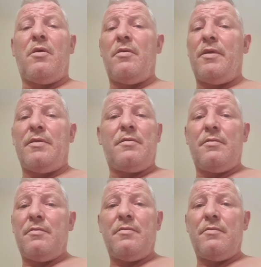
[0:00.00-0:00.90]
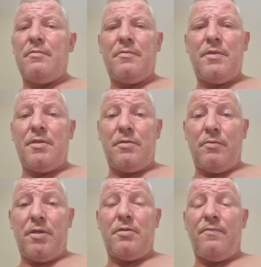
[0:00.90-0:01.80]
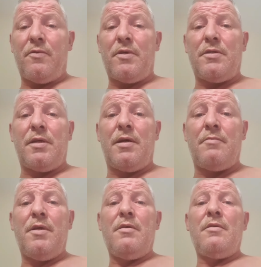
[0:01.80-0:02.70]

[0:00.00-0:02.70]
honest, it's a waste of fucking time.